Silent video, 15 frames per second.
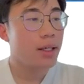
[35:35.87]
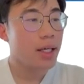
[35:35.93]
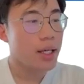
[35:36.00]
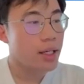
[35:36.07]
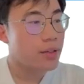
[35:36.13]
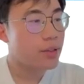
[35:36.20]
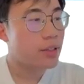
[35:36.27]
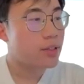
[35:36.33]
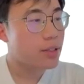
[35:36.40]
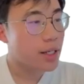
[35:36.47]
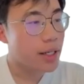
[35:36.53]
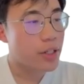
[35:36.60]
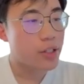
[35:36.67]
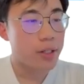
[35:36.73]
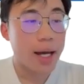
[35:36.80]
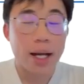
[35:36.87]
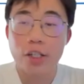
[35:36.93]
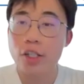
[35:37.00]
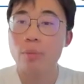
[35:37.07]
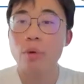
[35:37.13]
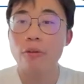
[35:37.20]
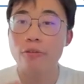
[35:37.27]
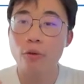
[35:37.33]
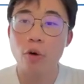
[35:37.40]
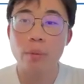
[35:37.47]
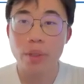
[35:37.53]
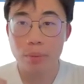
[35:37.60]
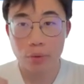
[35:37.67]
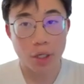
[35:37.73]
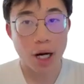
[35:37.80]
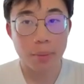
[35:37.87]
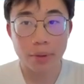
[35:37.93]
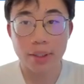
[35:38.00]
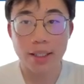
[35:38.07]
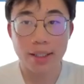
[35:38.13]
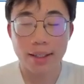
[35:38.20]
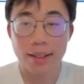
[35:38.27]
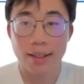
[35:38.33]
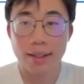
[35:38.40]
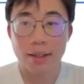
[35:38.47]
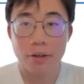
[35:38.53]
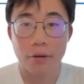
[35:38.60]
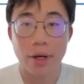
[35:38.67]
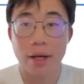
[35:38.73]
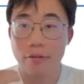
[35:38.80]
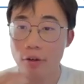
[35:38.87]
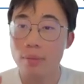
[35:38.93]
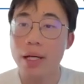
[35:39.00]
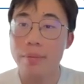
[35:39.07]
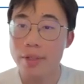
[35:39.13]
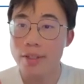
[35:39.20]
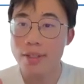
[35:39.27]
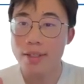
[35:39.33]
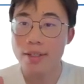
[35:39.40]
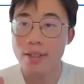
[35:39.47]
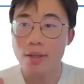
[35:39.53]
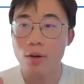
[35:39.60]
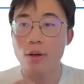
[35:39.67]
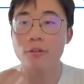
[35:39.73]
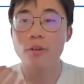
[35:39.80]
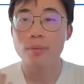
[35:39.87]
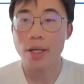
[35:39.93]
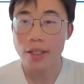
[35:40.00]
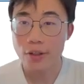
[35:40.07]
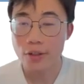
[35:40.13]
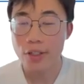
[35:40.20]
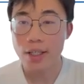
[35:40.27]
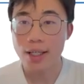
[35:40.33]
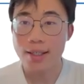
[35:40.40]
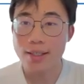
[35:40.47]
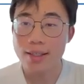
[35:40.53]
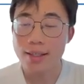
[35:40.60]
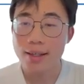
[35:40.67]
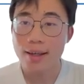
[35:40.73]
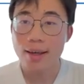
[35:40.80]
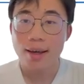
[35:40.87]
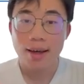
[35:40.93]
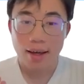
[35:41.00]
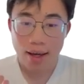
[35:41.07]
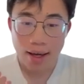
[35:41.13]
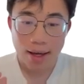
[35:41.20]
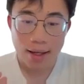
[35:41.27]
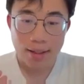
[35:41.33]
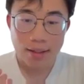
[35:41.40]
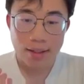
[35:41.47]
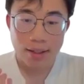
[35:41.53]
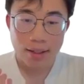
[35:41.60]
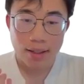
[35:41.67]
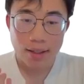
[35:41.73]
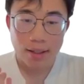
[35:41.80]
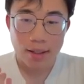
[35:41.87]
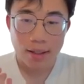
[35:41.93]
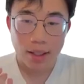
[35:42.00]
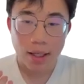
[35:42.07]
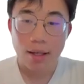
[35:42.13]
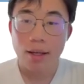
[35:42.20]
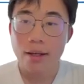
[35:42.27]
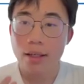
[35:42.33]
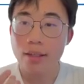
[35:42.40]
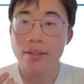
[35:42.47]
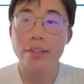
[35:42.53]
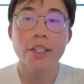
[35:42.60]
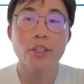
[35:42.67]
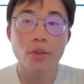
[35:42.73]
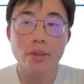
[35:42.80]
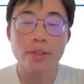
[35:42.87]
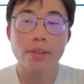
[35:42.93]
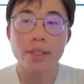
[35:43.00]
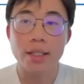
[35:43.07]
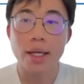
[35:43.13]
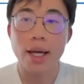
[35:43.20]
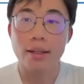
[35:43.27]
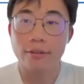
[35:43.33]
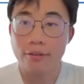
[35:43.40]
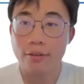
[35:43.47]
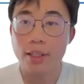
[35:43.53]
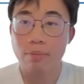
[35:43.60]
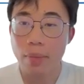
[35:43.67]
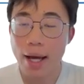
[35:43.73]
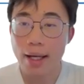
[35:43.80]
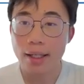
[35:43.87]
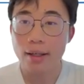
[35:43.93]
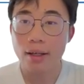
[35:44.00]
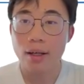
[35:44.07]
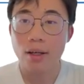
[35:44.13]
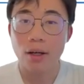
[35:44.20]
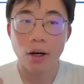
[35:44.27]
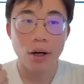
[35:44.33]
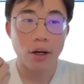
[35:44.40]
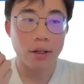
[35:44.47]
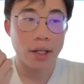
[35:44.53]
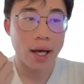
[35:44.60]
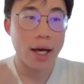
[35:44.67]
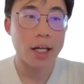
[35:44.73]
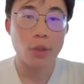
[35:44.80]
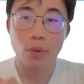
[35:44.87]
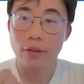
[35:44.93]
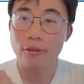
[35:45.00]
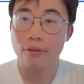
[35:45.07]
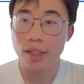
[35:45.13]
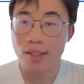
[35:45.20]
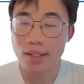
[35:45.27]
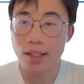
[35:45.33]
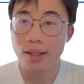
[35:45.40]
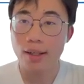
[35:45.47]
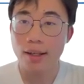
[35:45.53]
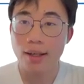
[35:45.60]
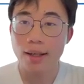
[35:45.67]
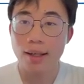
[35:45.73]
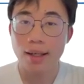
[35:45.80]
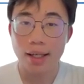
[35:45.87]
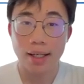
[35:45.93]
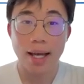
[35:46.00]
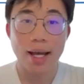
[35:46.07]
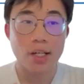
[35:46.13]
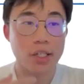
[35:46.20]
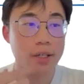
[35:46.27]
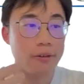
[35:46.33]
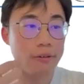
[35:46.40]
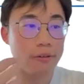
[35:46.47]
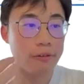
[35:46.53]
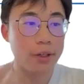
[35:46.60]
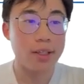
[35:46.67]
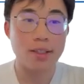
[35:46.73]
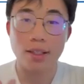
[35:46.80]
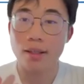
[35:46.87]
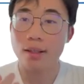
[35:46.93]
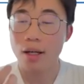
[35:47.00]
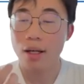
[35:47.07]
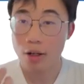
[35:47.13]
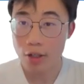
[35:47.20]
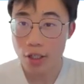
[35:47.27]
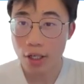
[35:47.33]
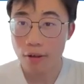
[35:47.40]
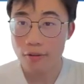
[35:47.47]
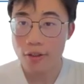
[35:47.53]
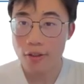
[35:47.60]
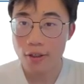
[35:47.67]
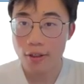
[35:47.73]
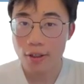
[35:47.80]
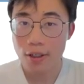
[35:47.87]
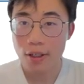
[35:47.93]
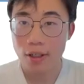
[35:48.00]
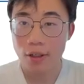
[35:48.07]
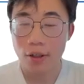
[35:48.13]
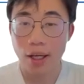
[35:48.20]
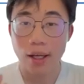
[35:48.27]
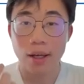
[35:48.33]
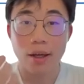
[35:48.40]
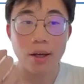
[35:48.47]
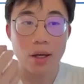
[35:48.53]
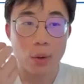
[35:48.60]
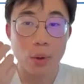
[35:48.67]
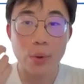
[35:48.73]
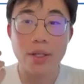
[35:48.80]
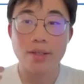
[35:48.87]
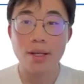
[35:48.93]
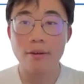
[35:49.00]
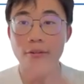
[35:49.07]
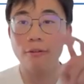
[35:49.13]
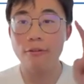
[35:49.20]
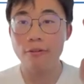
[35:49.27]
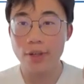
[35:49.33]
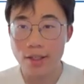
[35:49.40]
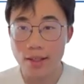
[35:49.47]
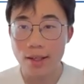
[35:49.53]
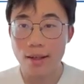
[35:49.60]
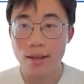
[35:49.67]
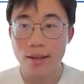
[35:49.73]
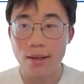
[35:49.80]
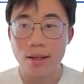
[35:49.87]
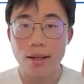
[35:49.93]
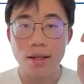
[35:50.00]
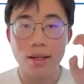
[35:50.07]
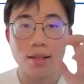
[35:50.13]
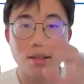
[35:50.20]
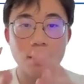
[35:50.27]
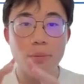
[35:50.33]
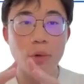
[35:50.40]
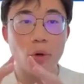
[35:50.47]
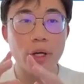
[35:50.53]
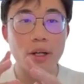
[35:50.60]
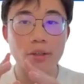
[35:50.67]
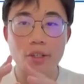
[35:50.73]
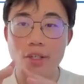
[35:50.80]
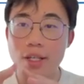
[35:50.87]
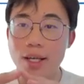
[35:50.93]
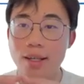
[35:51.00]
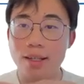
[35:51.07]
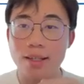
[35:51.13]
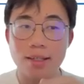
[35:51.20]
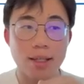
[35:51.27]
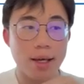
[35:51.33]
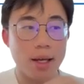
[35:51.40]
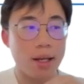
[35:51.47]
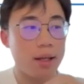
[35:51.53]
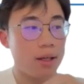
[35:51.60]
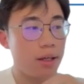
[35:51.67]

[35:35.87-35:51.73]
is this agent actually performing properly, right, for my business or for my use case? And can I continuously get feedback on how do we fix it and actually fix it ourselves, okay? And when we say fix it, a simple way to understand it is that,